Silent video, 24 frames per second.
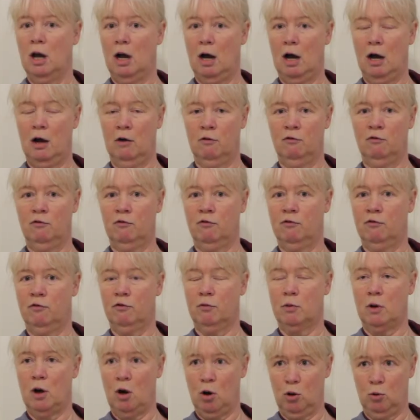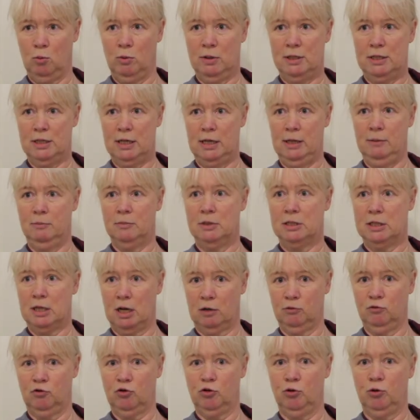of Galway teams
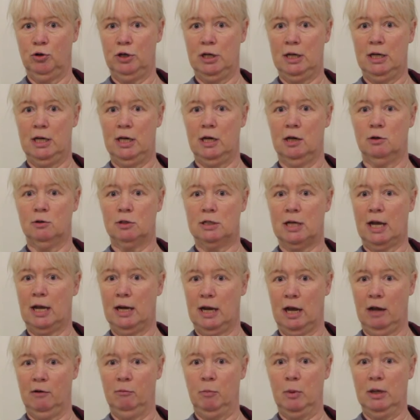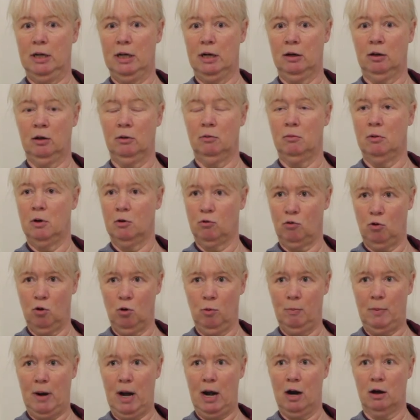down through the years, and I've been in
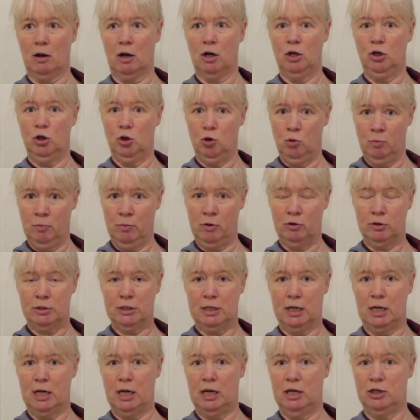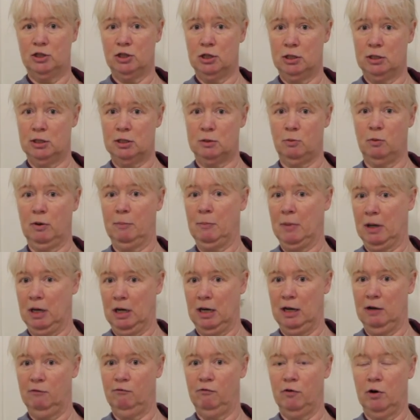Crow Park on numerous occasions with my
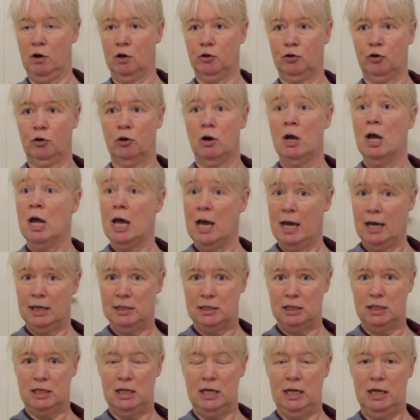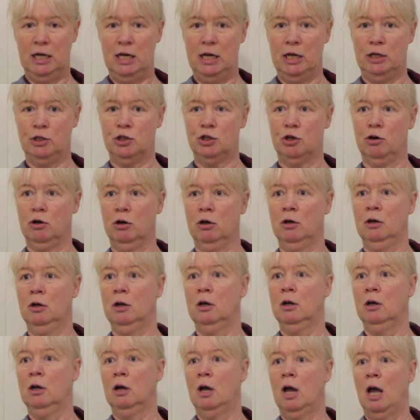late father as a teenager.
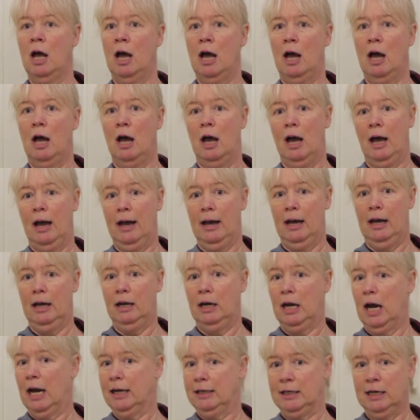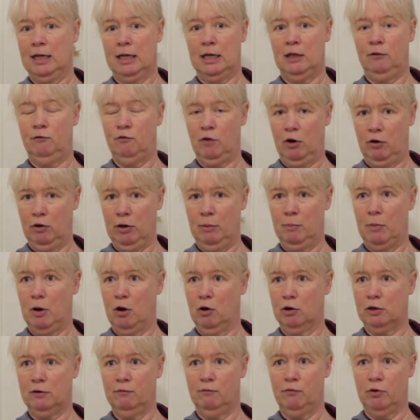And I think it's very
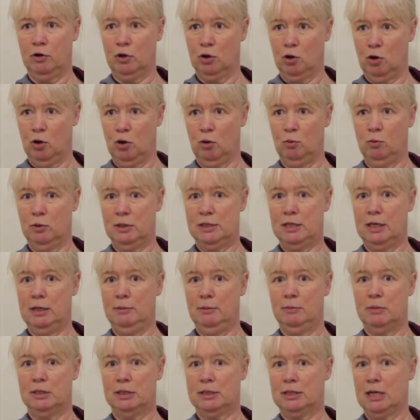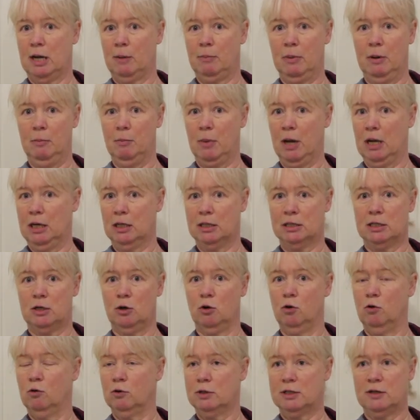important for the Galway team to stop in
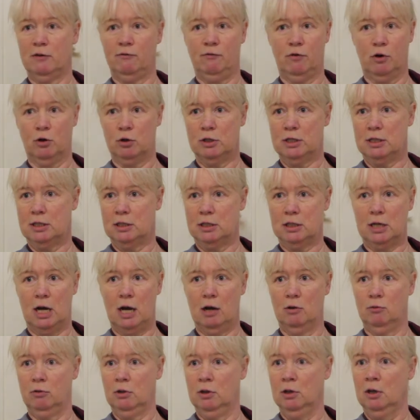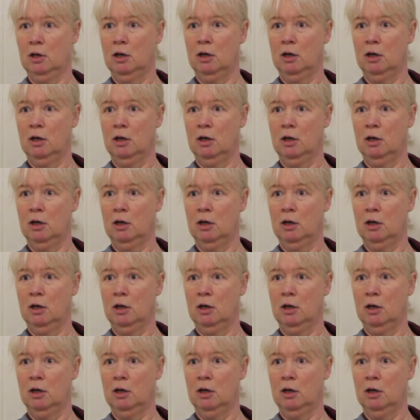Ballinasloe. It's the first town